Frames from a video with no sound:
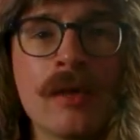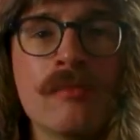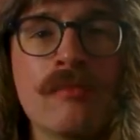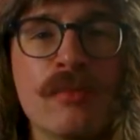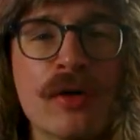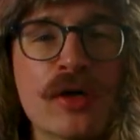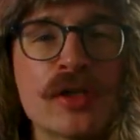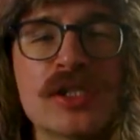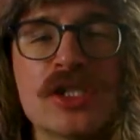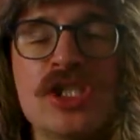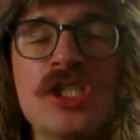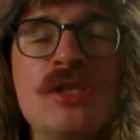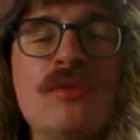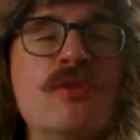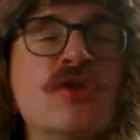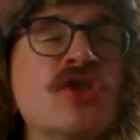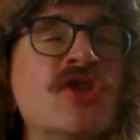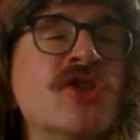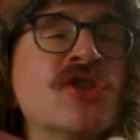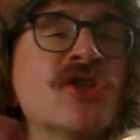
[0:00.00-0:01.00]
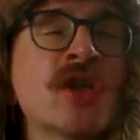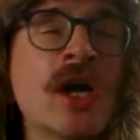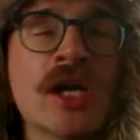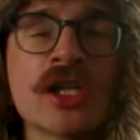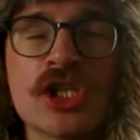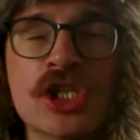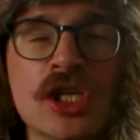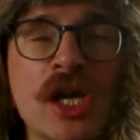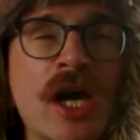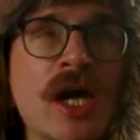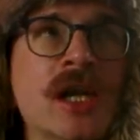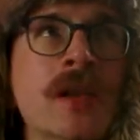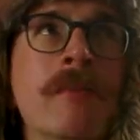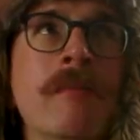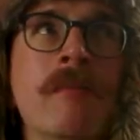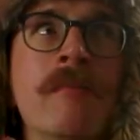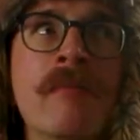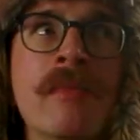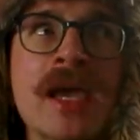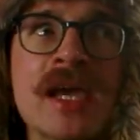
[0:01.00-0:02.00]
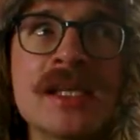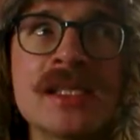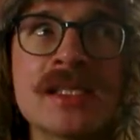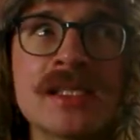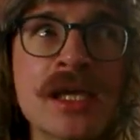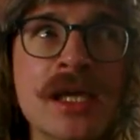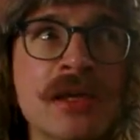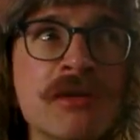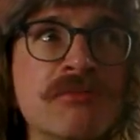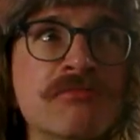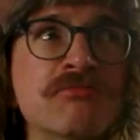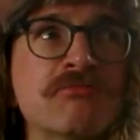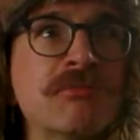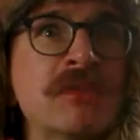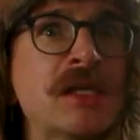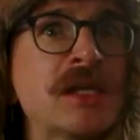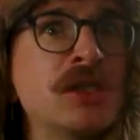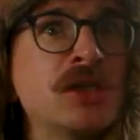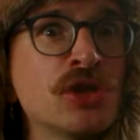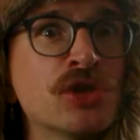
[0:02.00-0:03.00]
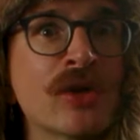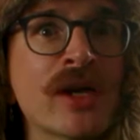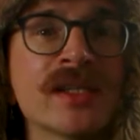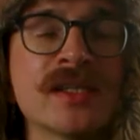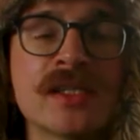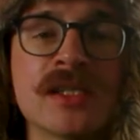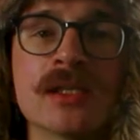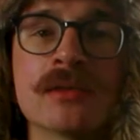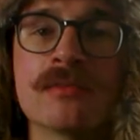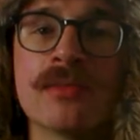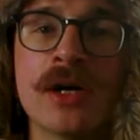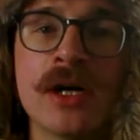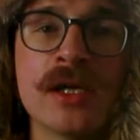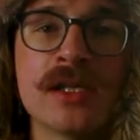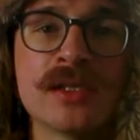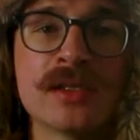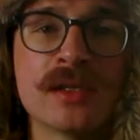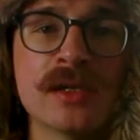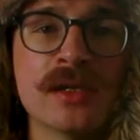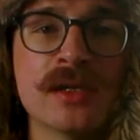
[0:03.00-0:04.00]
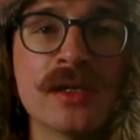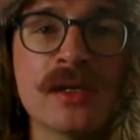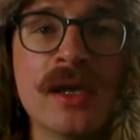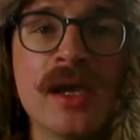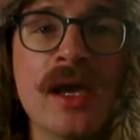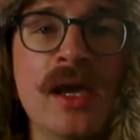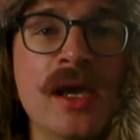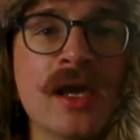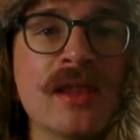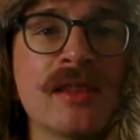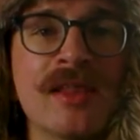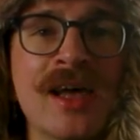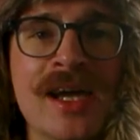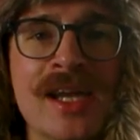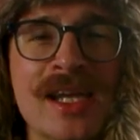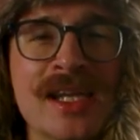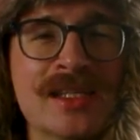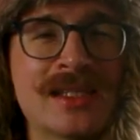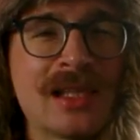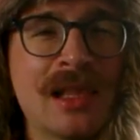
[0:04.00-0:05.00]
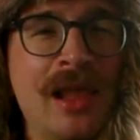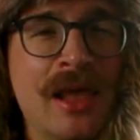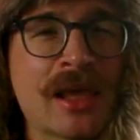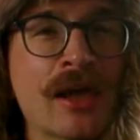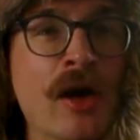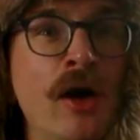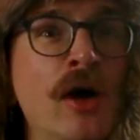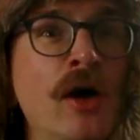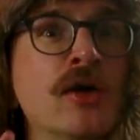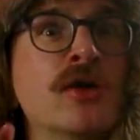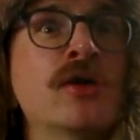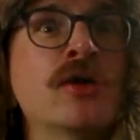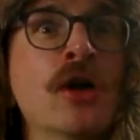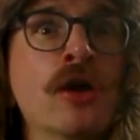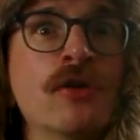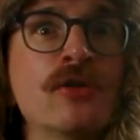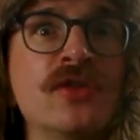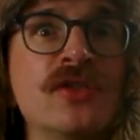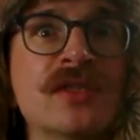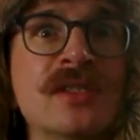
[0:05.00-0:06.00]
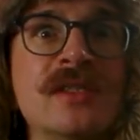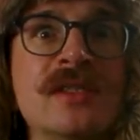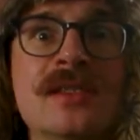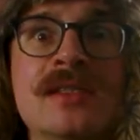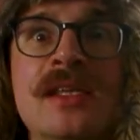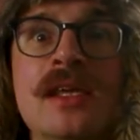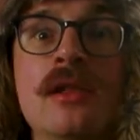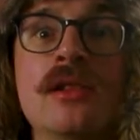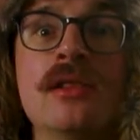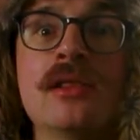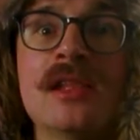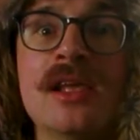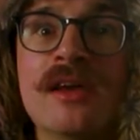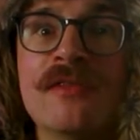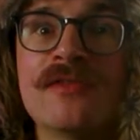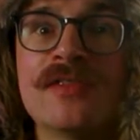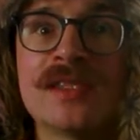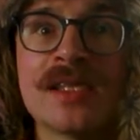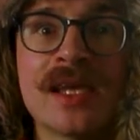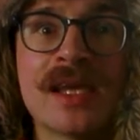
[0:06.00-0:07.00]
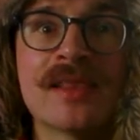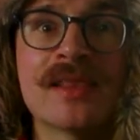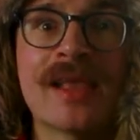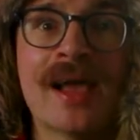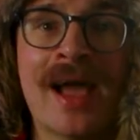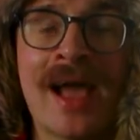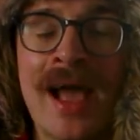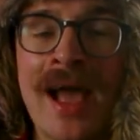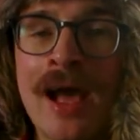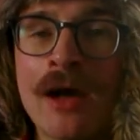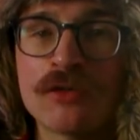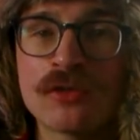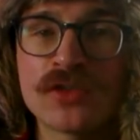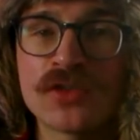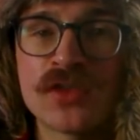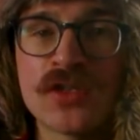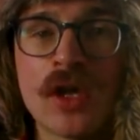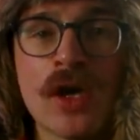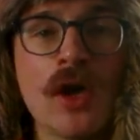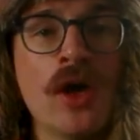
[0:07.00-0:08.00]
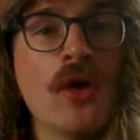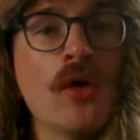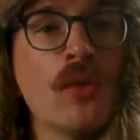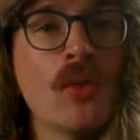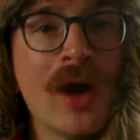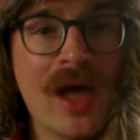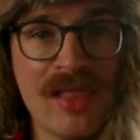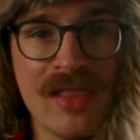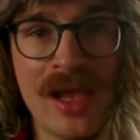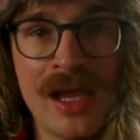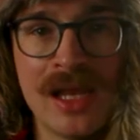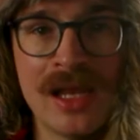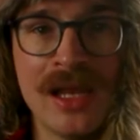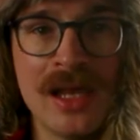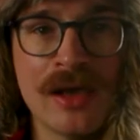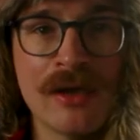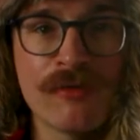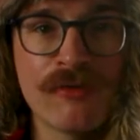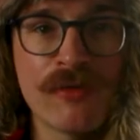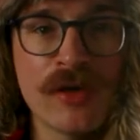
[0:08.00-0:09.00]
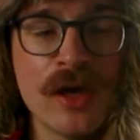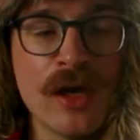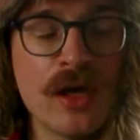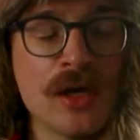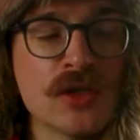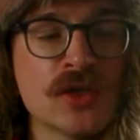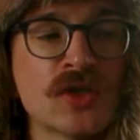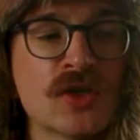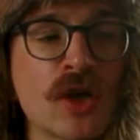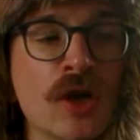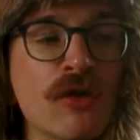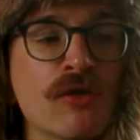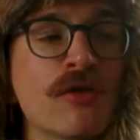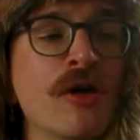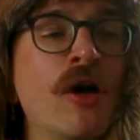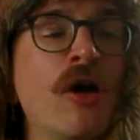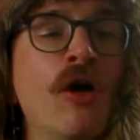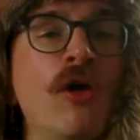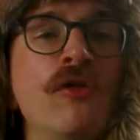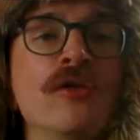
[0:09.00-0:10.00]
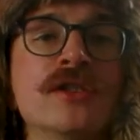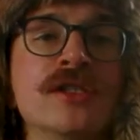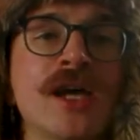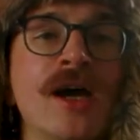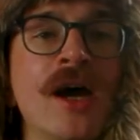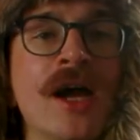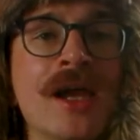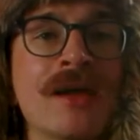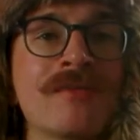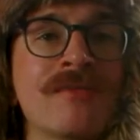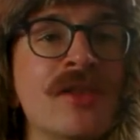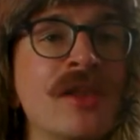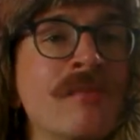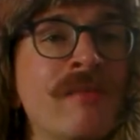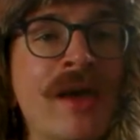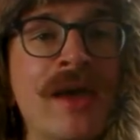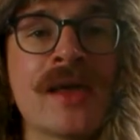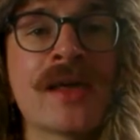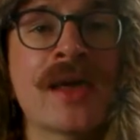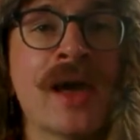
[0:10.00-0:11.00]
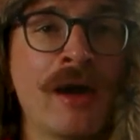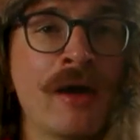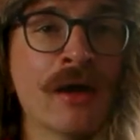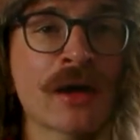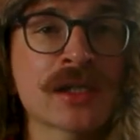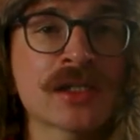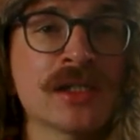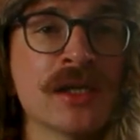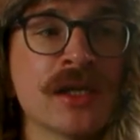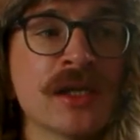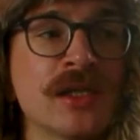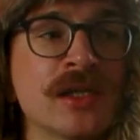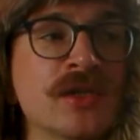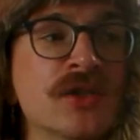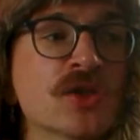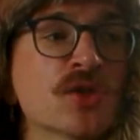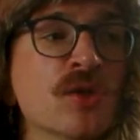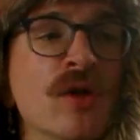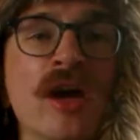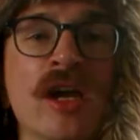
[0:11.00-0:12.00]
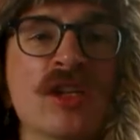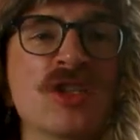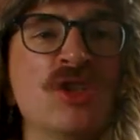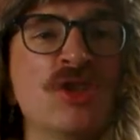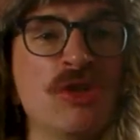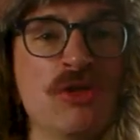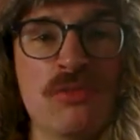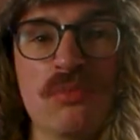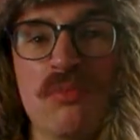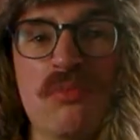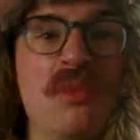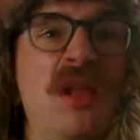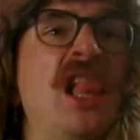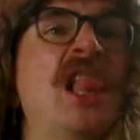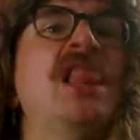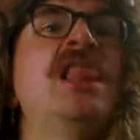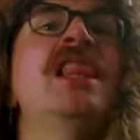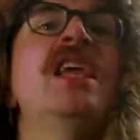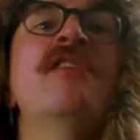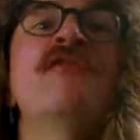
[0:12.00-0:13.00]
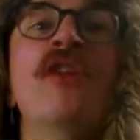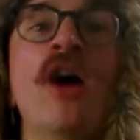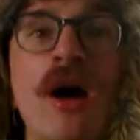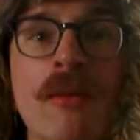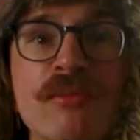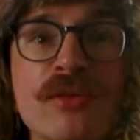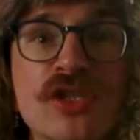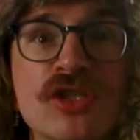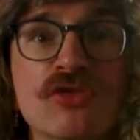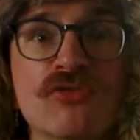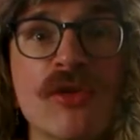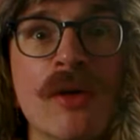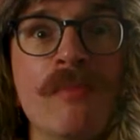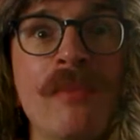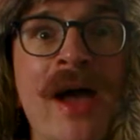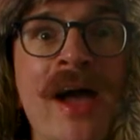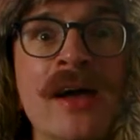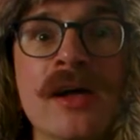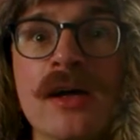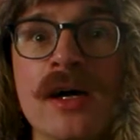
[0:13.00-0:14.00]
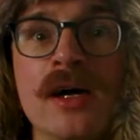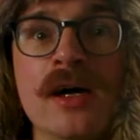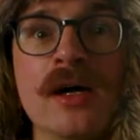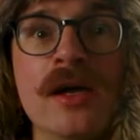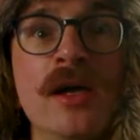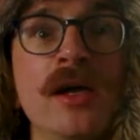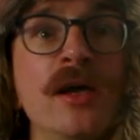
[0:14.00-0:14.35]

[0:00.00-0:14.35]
but she was such an amazing, interesting person that it's like her ghost still lives in the house where they live. So the whole time the main character is trying to live up to Rebecca,